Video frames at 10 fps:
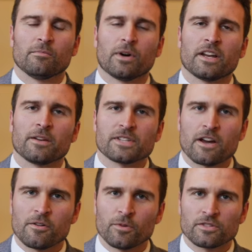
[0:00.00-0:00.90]
My name's
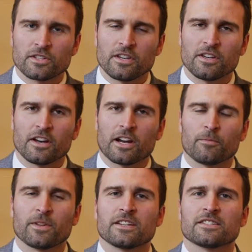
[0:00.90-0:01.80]
Harry Montacute and
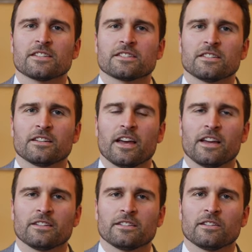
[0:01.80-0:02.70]
I'm the assistant
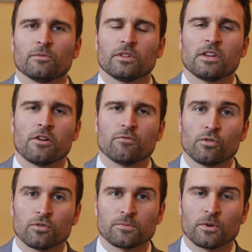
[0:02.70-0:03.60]
head with the
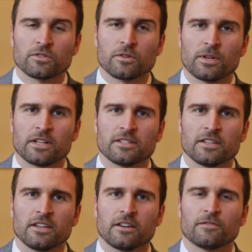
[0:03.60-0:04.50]
overall
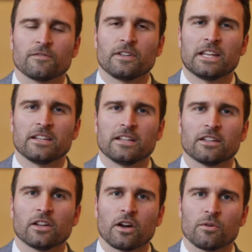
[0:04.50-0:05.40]
responsibility of
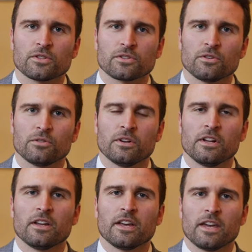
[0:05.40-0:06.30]
leading the lower school
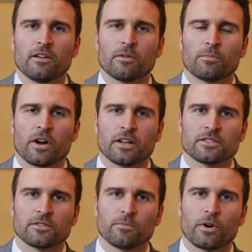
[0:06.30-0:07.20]
here at
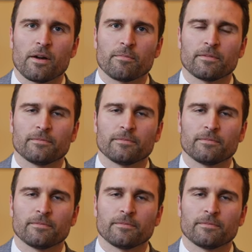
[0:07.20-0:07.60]
Bryanston Prep.